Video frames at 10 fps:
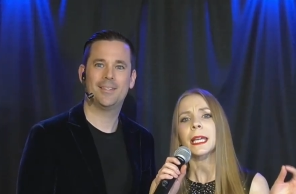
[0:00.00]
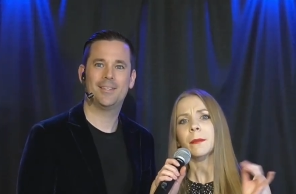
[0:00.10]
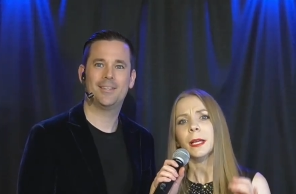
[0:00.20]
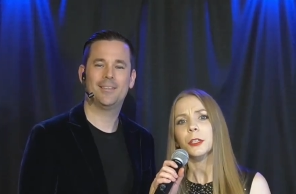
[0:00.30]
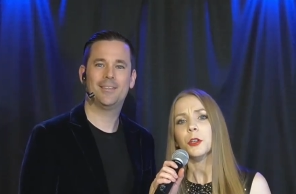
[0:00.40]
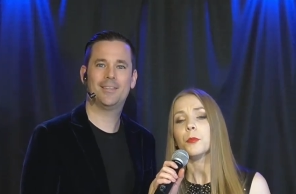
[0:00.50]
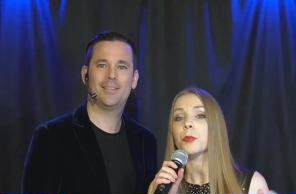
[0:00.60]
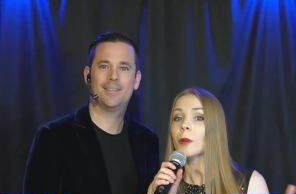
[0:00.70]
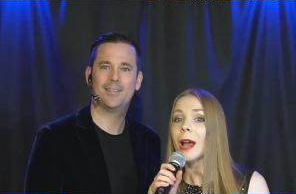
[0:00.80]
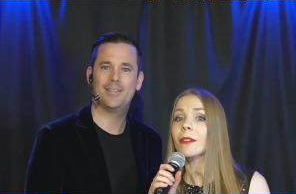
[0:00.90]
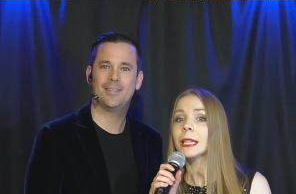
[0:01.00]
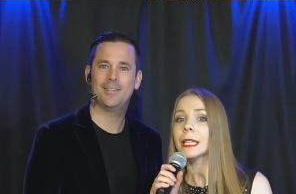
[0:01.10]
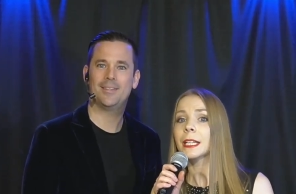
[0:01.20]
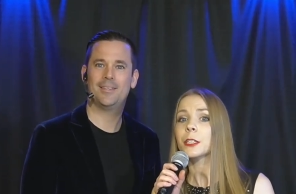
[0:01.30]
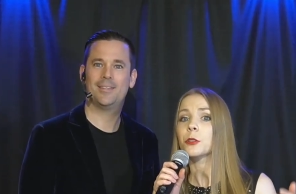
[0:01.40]
Speaker 1: email you a private
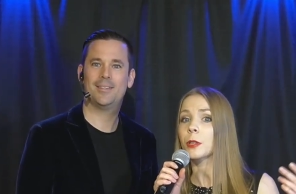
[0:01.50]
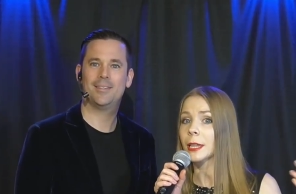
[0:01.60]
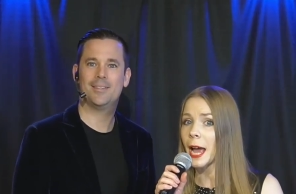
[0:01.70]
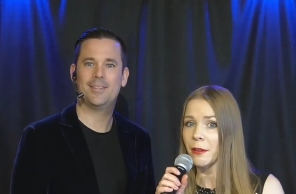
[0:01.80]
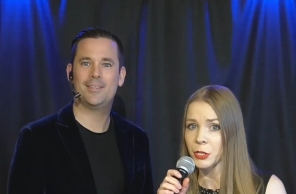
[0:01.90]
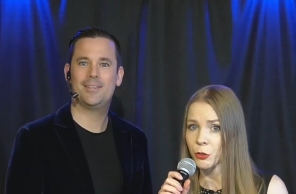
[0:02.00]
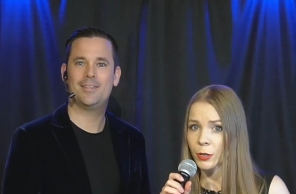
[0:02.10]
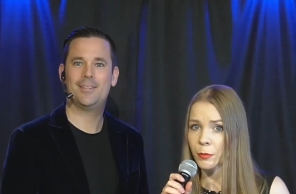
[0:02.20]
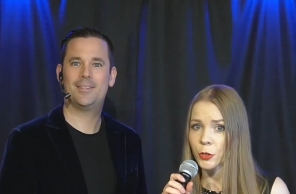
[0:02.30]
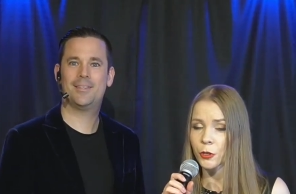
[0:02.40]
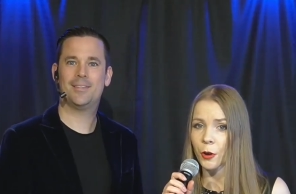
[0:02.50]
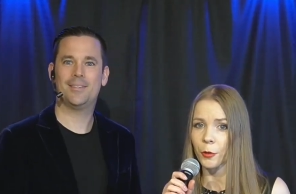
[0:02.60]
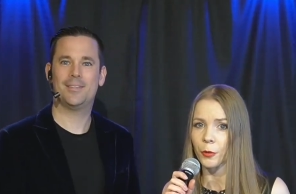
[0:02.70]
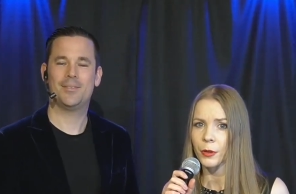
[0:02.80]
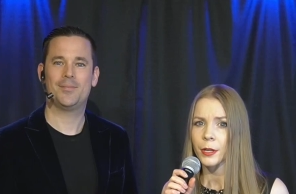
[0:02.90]
link to a live stream
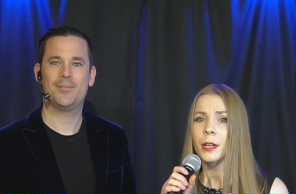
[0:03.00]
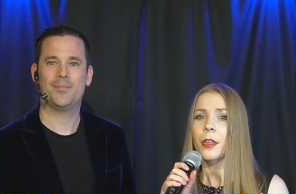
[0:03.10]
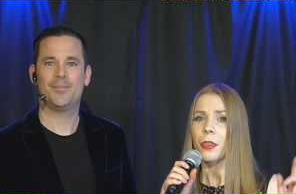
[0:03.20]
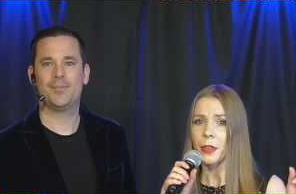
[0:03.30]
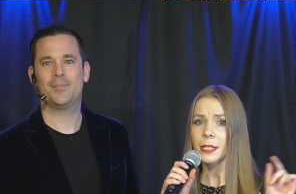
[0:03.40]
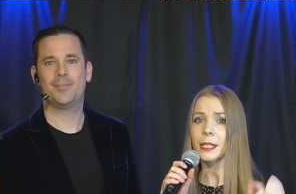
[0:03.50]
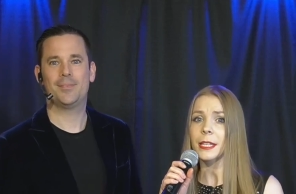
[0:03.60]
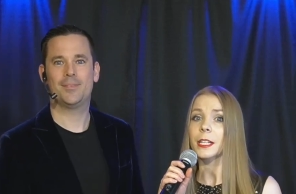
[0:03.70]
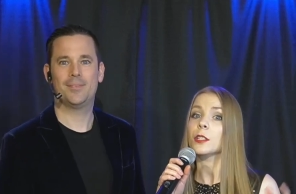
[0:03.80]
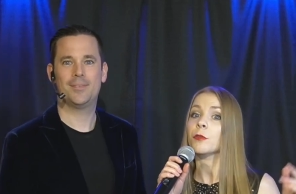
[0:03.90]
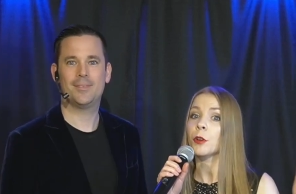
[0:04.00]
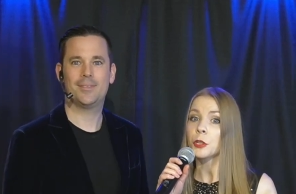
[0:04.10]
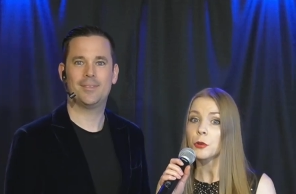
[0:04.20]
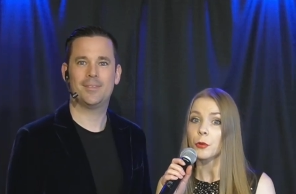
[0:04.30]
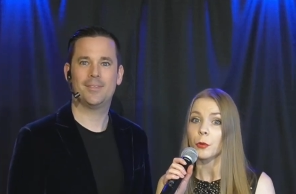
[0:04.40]
show. This link is for
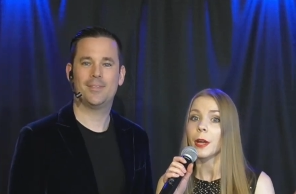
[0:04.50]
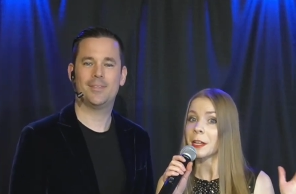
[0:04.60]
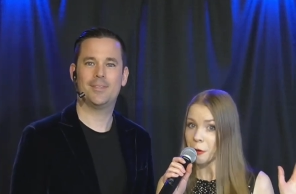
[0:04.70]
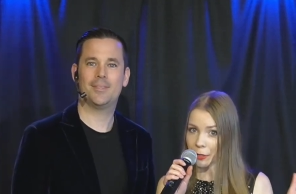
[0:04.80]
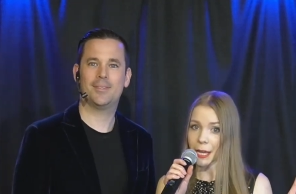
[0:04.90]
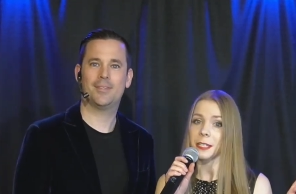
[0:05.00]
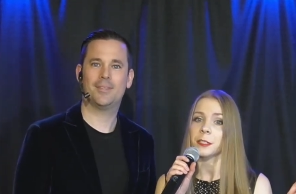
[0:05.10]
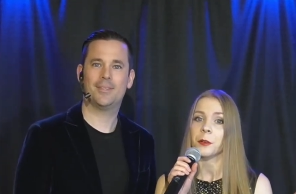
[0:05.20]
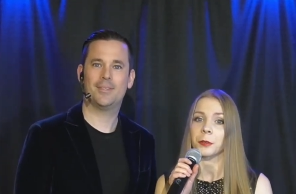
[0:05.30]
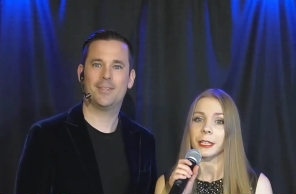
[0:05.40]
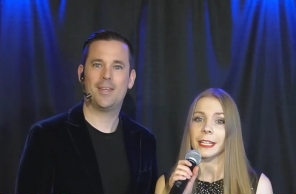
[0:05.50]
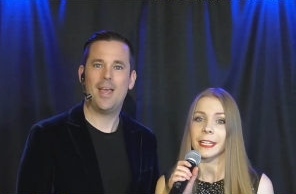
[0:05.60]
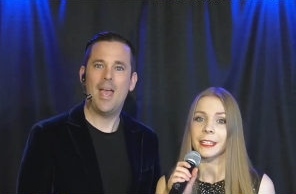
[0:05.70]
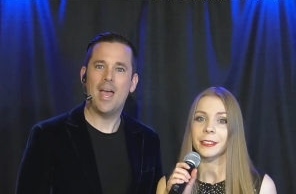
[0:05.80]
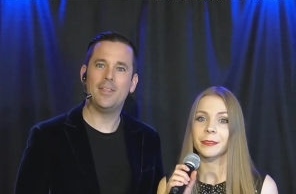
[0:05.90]
you and your guests only
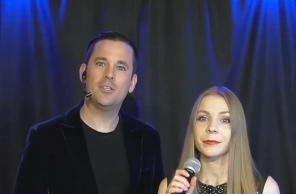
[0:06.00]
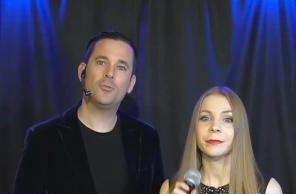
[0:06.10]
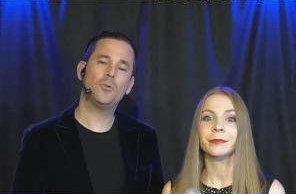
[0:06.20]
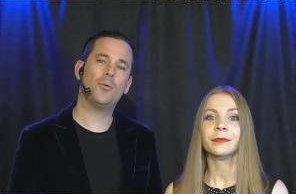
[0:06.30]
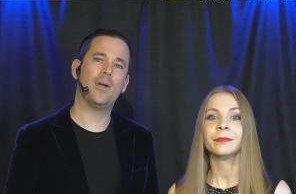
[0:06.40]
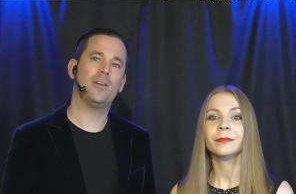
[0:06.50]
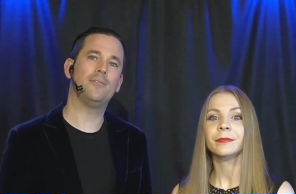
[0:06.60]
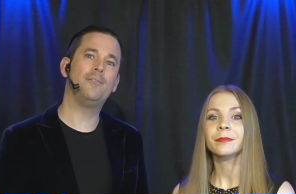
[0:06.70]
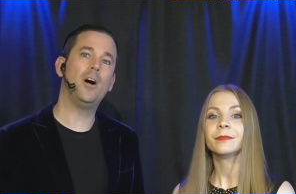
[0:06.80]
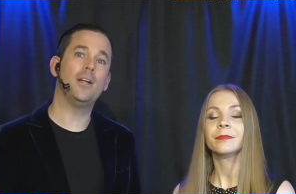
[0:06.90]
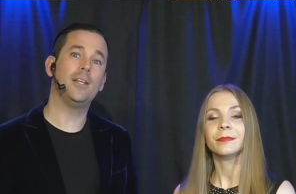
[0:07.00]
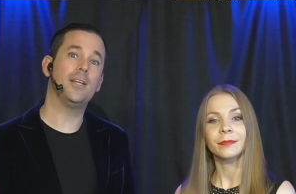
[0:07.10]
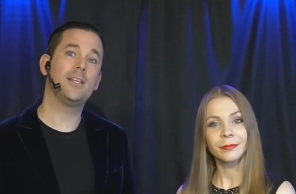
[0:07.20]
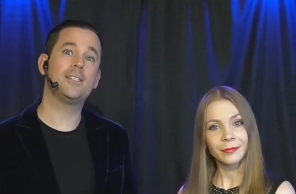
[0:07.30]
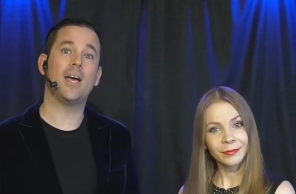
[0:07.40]
Speaker 2: and this will create a fun and
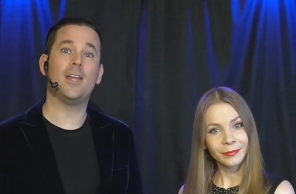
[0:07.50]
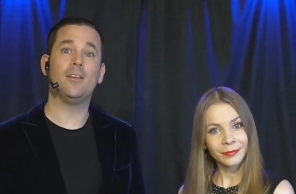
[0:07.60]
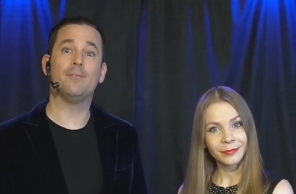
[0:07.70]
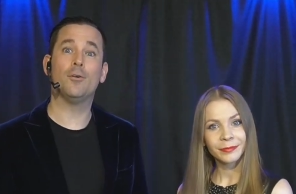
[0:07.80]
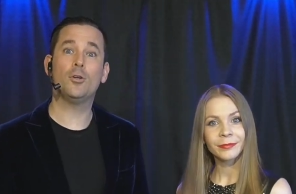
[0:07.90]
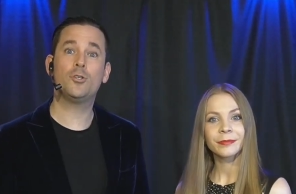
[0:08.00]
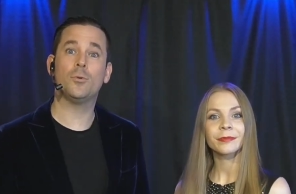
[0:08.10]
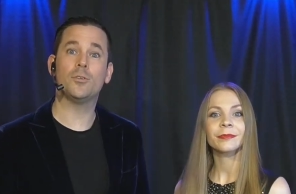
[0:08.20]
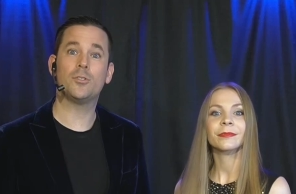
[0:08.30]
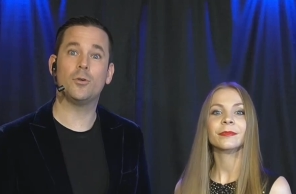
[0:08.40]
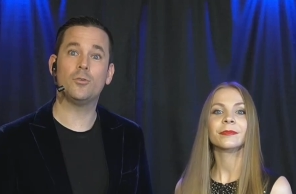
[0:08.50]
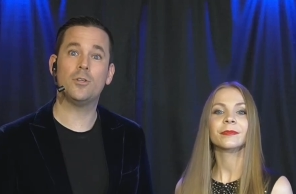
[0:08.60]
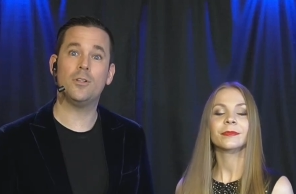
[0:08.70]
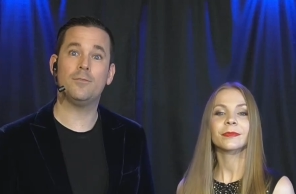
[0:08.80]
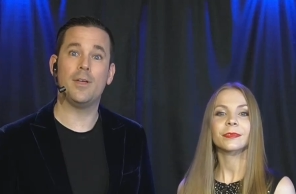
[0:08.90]
exciting virtual
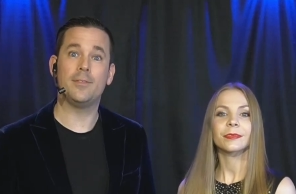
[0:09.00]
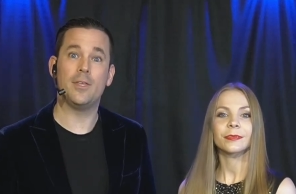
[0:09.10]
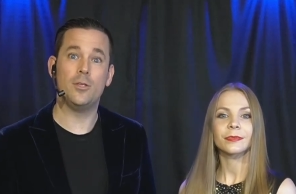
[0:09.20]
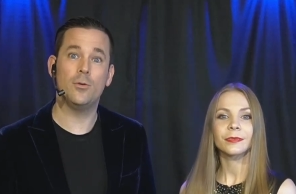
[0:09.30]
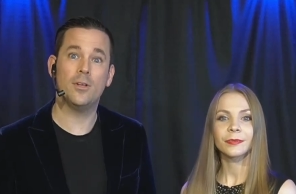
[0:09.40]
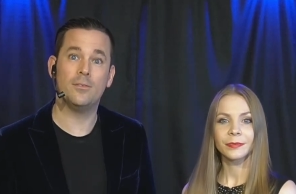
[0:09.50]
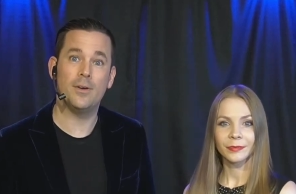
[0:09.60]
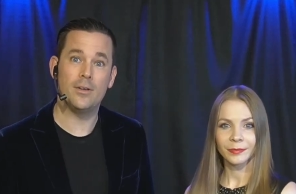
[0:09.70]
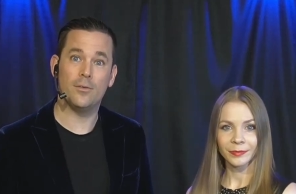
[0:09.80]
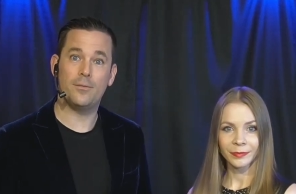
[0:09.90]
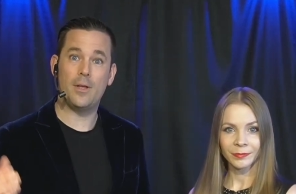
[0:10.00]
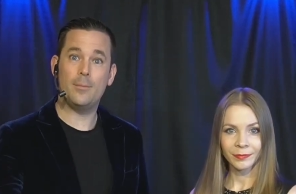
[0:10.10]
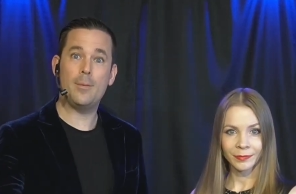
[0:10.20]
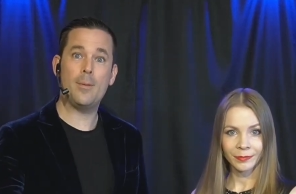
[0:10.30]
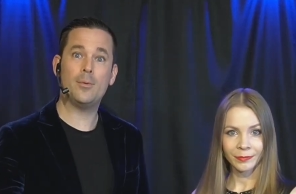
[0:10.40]
social event that you can invite your
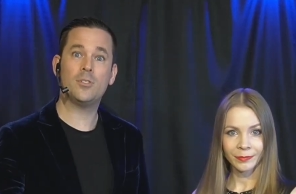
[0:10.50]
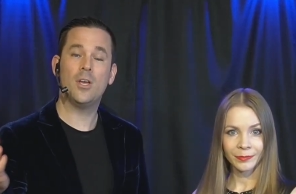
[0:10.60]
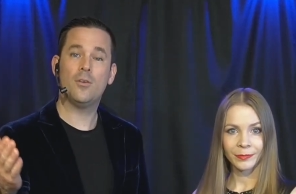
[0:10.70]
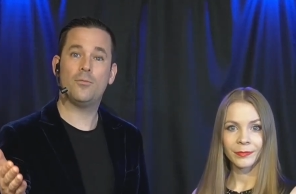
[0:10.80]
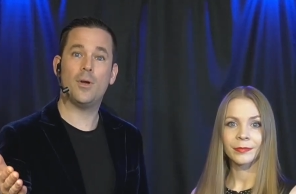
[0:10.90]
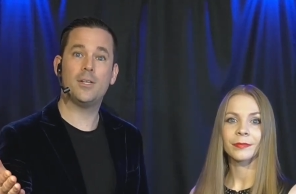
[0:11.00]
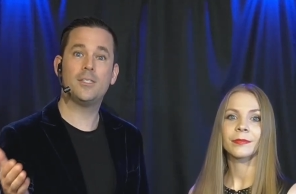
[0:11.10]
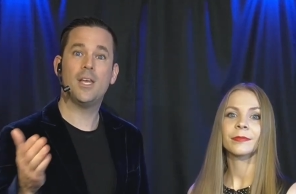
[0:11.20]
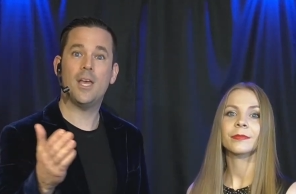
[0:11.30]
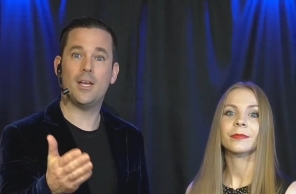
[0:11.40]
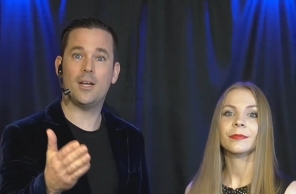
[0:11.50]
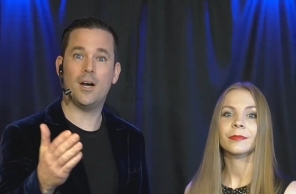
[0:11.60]
family members, friends, and